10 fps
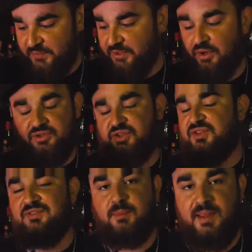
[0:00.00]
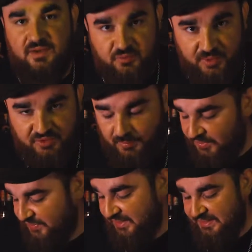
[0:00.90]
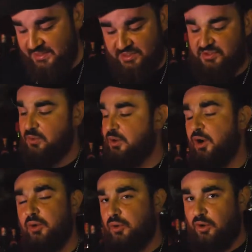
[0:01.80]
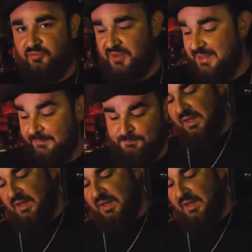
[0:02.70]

You don't just have to make an espresso martini, you could do a cold coffee.